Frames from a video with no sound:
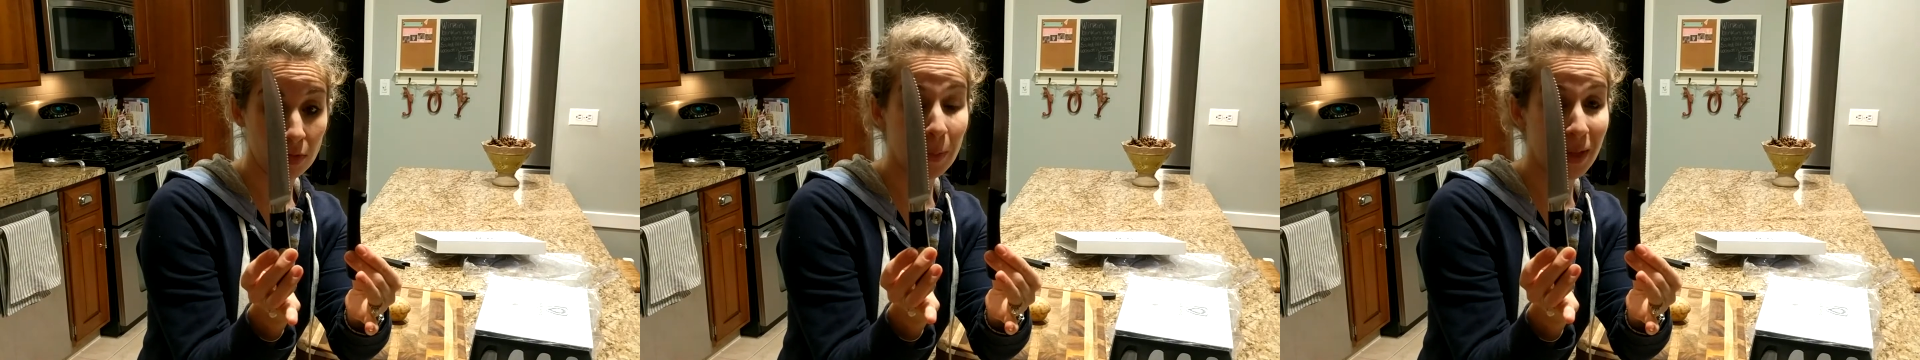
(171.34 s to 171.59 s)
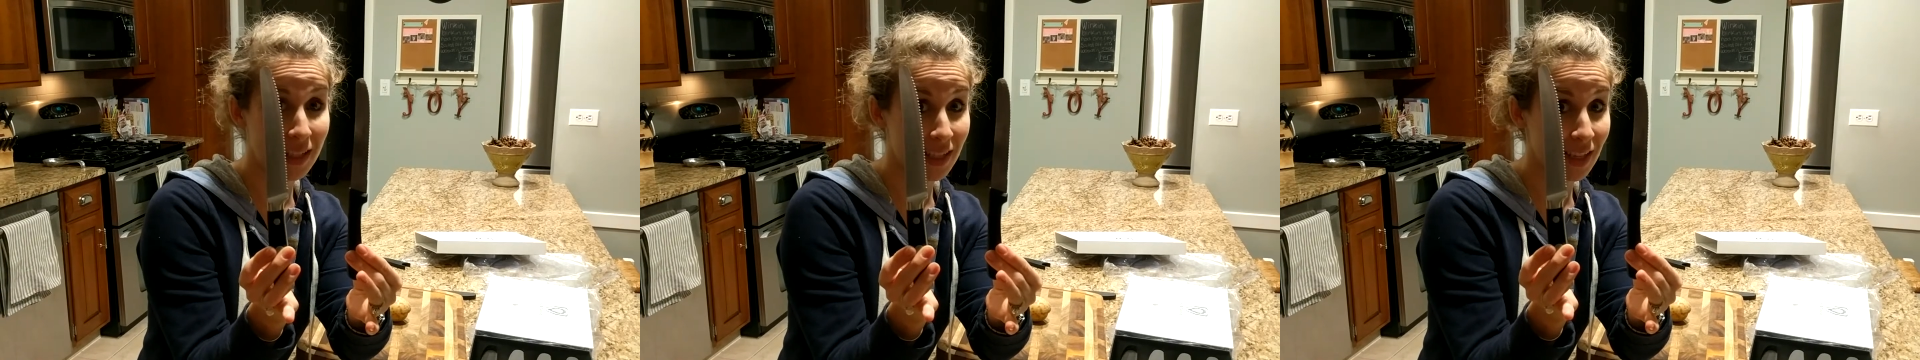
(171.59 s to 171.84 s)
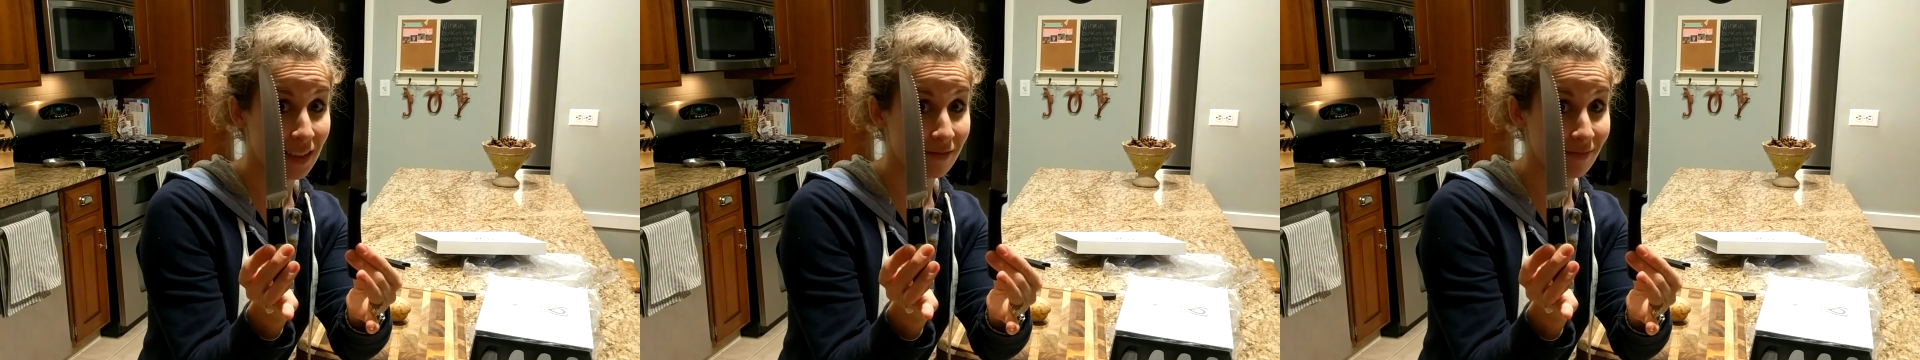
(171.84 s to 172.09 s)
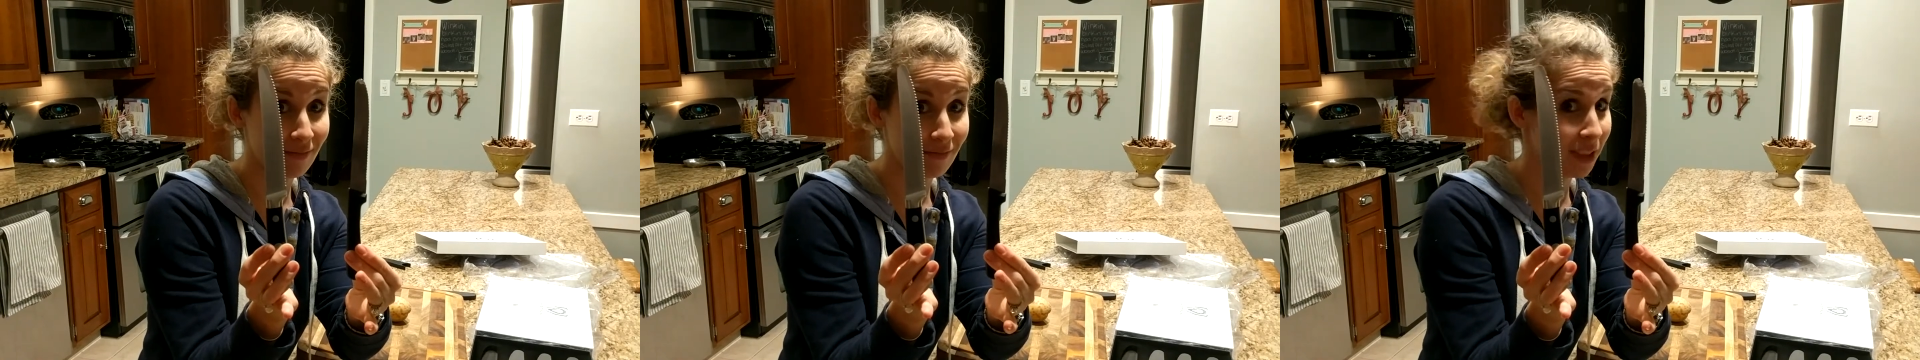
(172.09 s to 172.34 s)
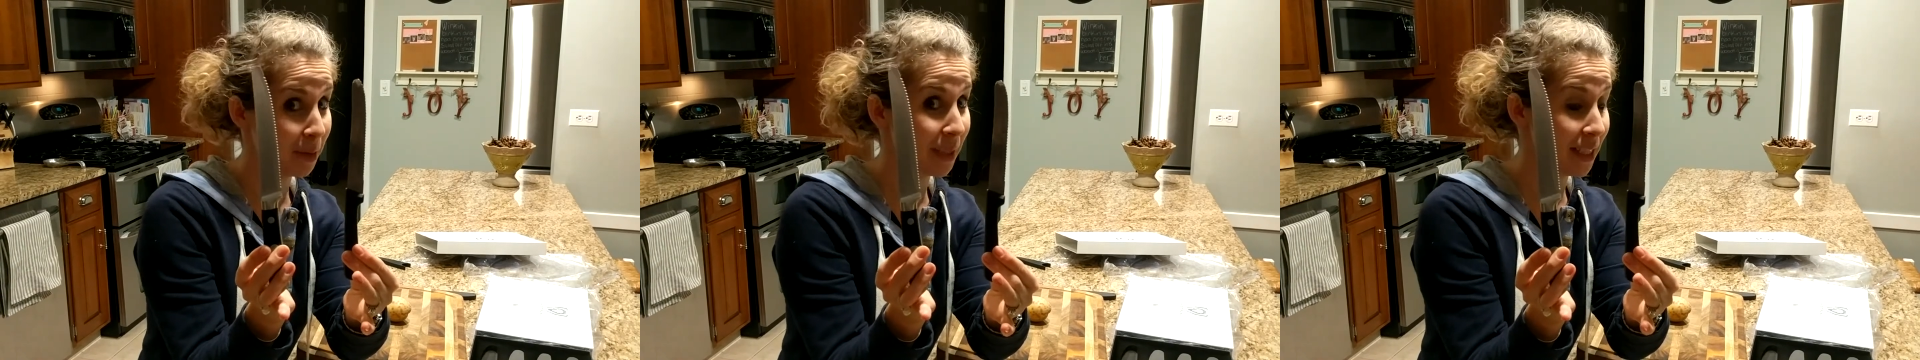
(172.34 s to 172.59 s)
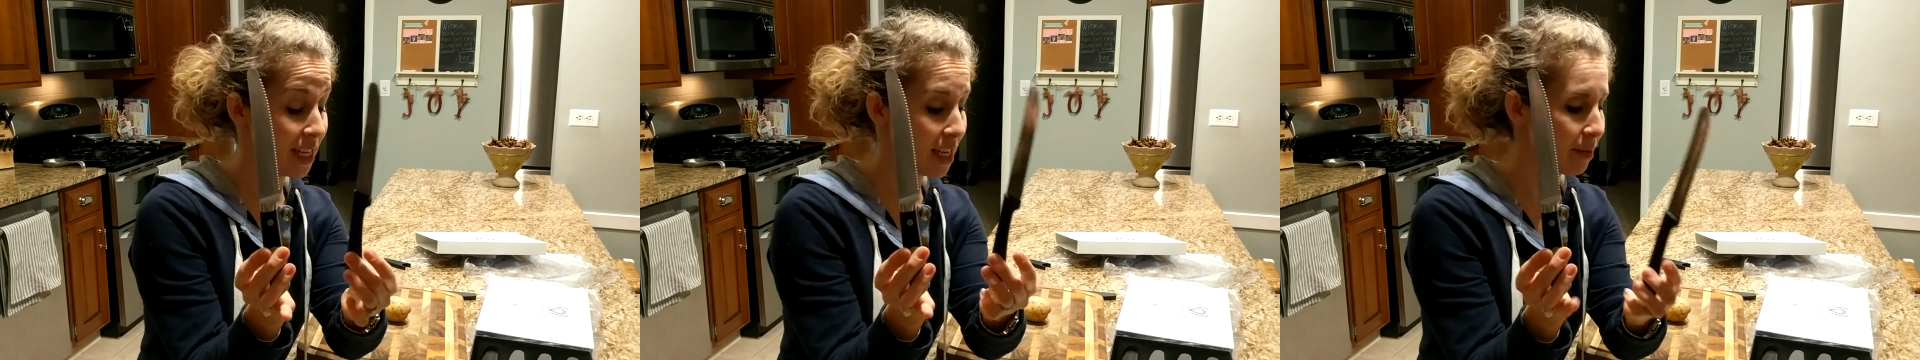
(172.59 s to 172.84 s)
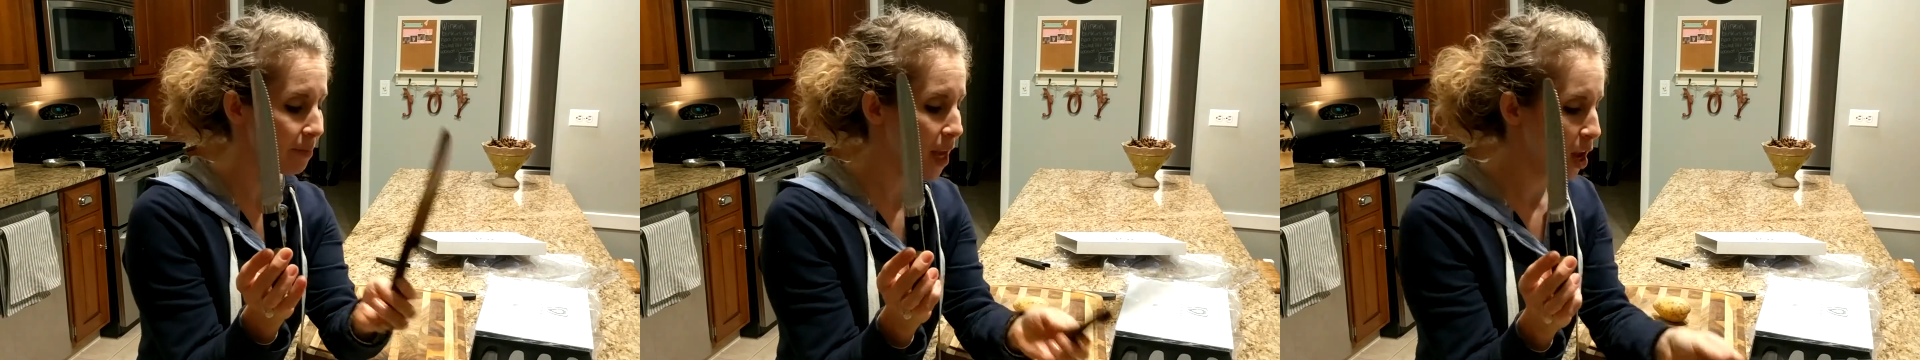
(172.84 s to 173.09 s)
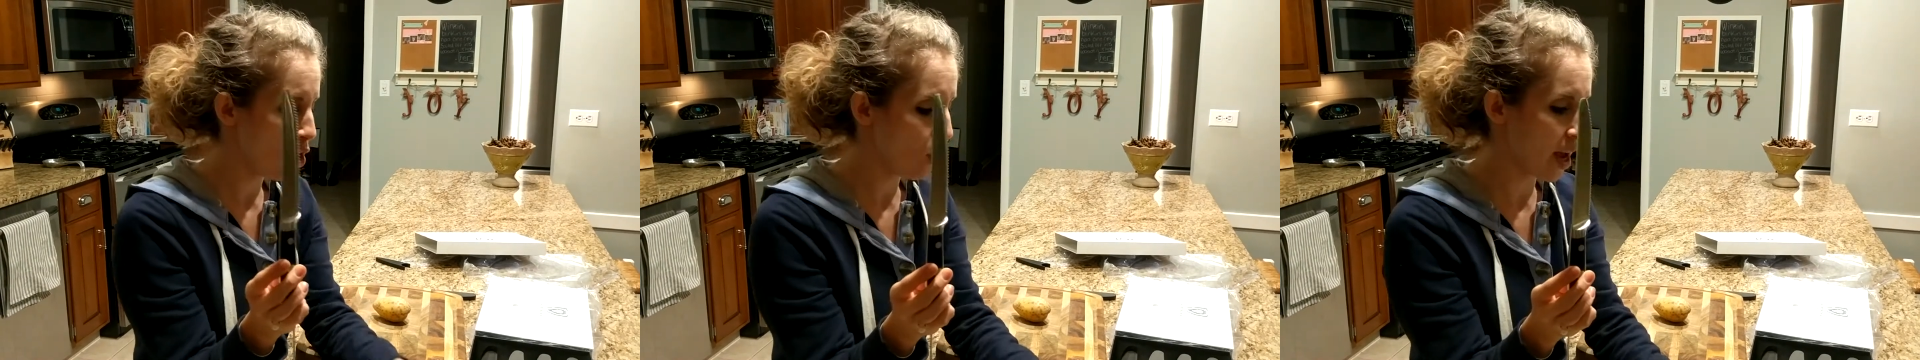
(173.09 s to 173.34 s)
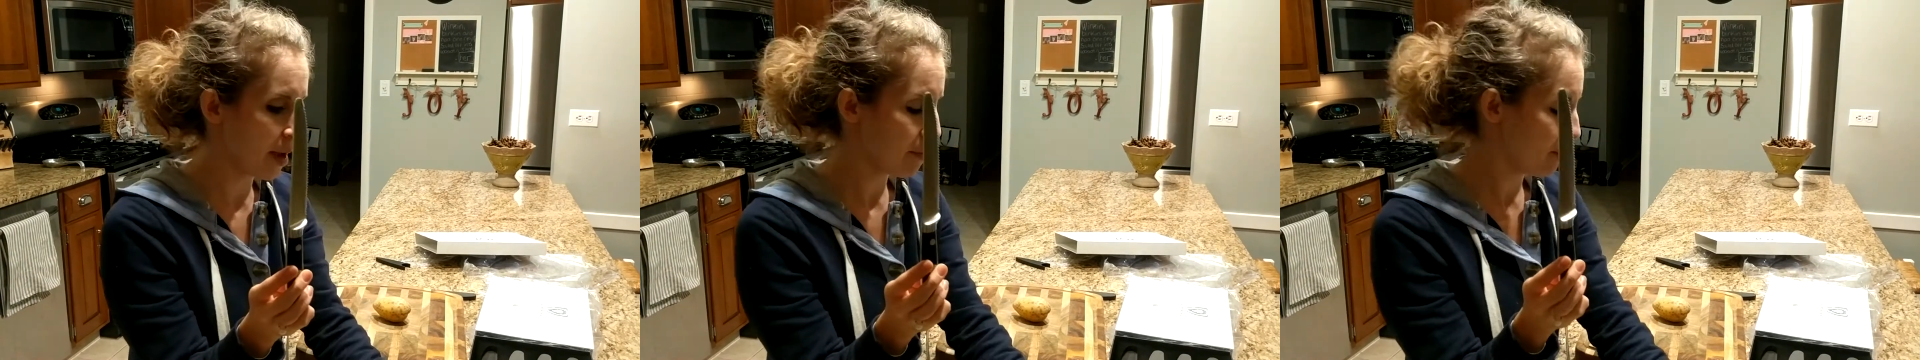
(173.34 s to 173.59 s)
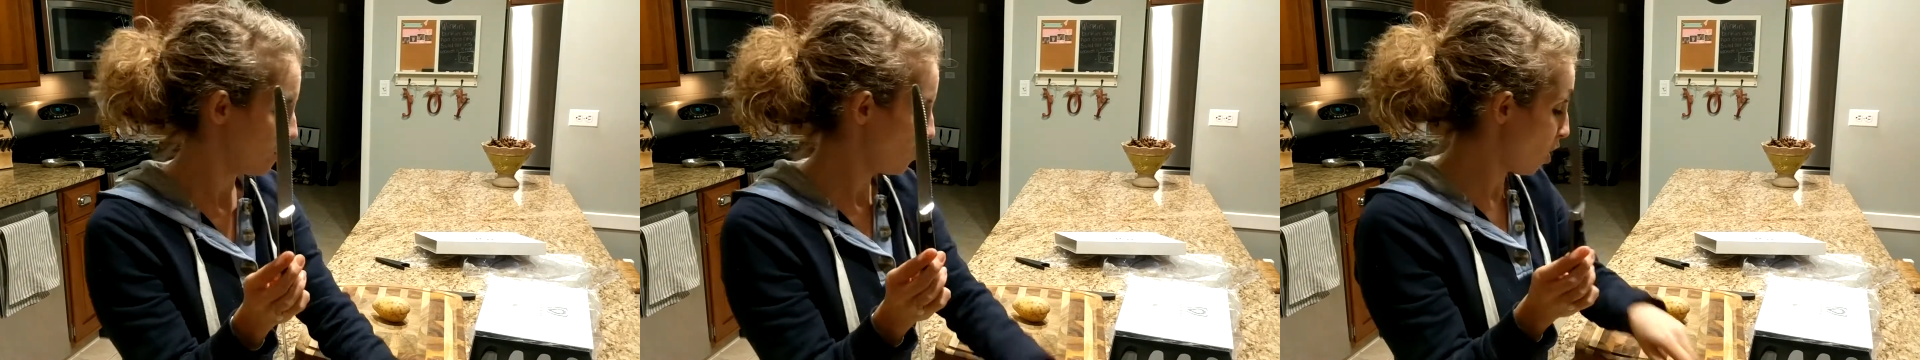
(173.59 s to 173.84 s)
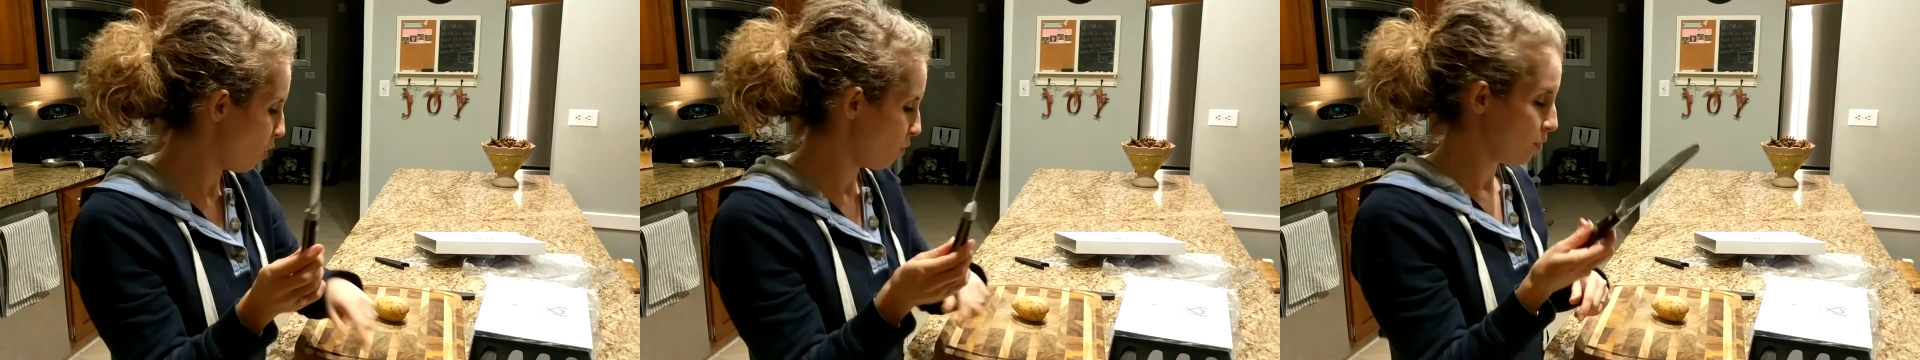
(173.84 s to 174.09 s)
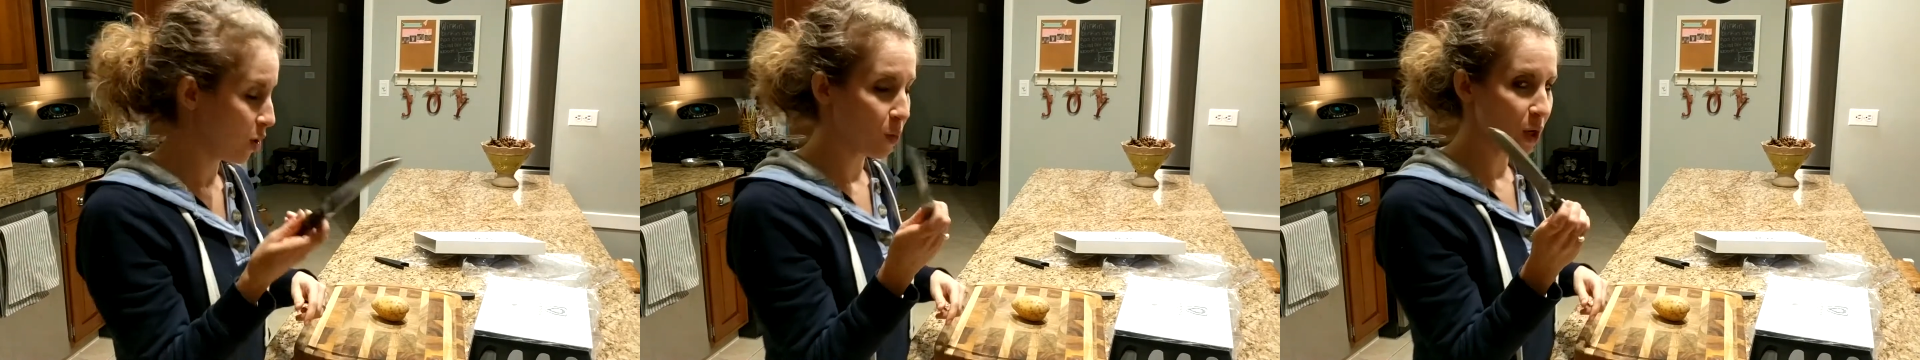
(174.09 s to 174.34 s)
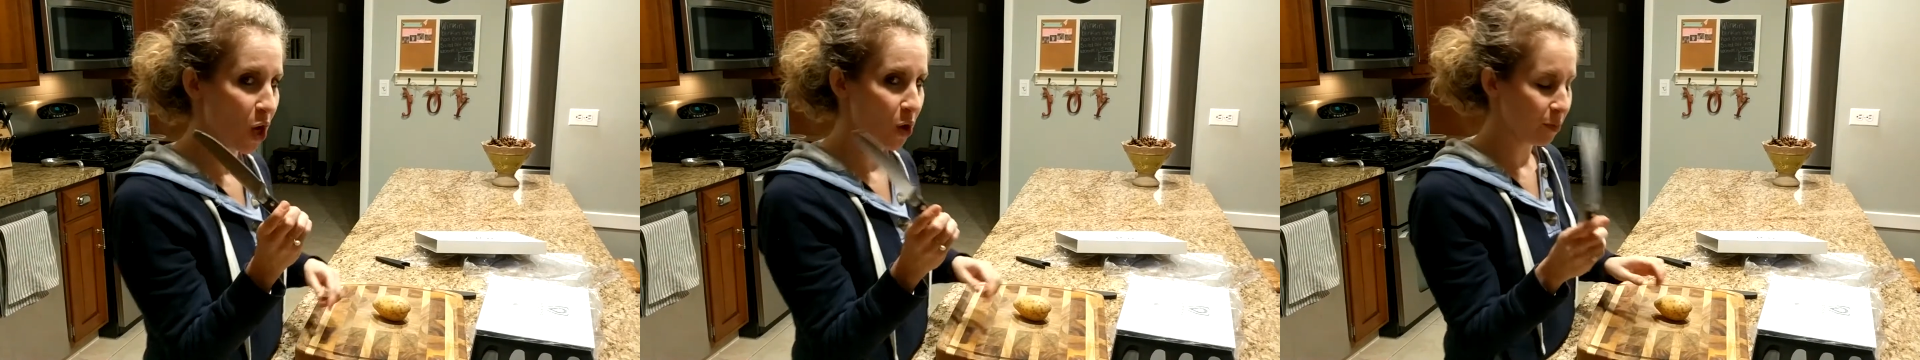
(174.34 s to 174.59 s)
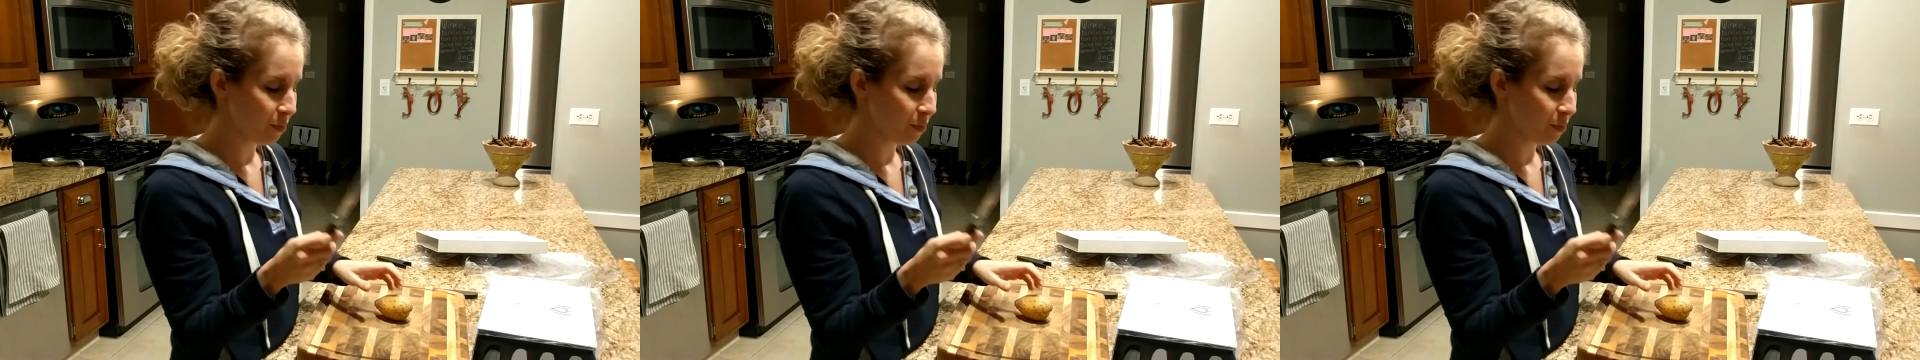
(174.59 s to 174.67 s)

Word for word: Amazing, amazing. Okay, so here we go.